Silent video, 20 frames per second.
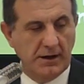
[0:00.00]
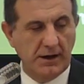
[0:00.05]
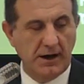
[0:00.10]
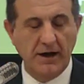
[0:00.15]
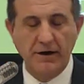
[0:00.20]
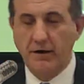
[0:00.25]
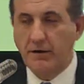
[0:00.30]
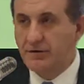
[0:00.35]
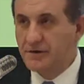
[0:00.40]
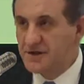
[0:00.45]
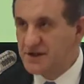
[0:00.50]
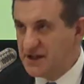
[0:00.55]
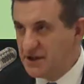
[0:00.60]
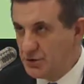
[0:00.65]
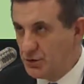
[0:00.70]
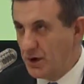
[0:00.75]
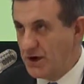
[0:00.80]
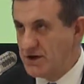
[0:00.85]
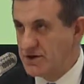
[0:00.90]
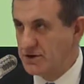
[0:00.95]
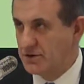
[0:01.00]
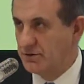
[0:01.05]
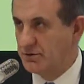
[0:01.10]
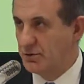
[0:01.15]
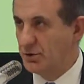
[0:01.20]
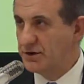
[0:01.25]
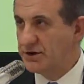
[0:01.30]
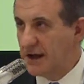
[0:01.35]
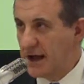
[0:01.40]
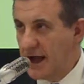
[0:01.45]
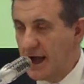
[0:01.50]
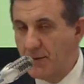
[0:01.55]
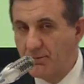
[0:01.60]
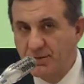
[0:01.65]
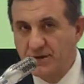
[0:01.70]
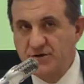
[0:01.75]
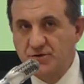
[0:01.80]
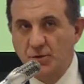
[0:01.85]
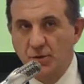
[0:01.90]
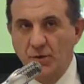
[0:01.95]
Another situation, what
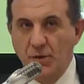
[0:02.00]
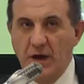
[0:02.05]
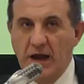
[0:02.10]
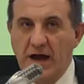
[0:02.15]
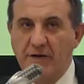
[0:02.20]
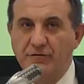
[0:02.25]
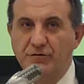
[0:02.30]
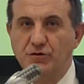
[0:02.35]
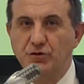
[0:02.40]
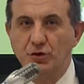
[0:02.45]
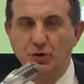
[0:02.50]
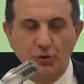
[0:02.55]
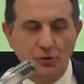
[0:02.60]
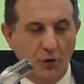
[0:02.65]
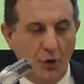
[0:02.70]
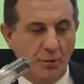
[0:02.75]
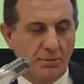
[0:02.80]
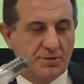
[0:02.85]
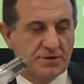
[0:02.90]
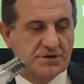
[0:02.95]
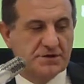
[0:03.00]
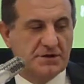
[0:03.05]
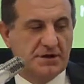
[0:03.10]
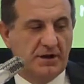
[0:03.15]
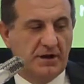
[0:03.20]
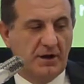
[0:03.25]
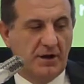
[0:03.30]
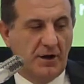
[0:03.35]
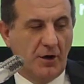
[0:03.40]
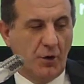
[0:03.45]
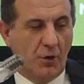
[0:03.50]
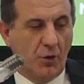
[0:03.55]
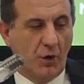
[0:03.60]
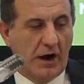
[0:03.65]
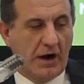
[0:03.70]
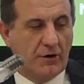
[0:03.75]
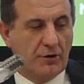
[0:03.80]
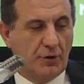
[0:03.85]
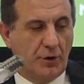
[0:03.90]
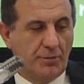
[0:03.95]
happens when we have two groups?
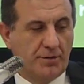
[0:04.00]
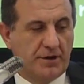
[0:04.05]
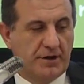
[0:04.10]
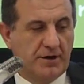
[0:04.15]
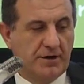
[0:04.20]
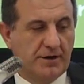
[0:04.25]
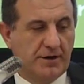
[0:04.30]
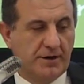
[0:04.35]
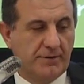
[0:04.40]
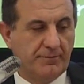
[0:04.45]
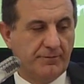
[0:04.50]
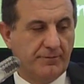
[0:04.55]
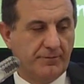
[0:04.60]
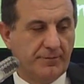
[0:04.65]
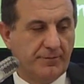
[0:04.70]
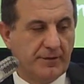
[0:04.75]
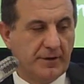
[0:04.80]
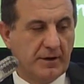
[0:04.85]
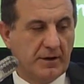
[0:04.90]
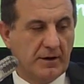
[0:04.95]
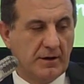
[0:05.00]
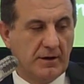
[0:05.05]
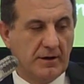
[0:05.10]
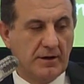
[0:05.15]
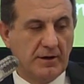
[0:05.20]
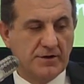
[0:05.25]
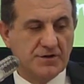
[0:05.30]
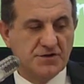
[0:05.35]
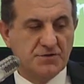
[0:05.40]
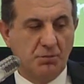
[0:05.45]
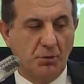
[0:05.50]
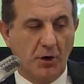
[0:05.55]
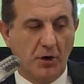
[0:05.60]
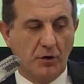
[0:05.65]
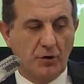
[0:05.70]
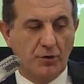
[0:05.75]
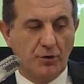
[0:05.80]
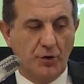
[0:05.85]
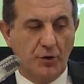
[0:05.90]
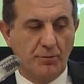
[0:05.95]
One group here, small
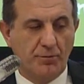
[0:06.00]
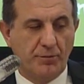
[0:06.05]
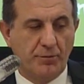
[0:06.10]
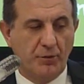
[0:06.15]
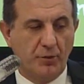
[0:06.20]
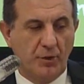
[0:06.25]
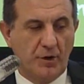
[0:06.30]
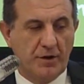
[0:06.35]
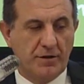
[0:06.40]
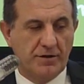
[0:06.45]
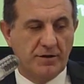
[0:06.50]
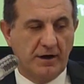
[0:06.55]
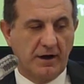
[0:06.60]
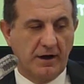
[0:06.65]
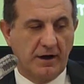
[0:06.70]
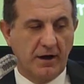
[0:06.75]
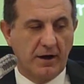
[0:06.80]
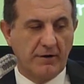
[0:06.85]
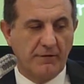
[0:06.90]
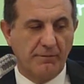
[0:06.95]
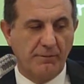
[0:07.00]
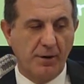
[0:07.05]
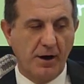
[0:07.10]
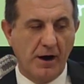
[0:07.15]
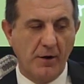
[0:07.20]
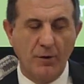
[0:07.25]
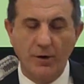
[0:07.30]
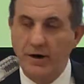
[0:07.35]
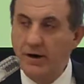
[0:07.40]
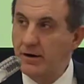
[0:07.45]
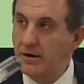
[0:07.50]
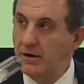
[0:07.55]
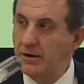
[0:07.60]
group with a lot of power,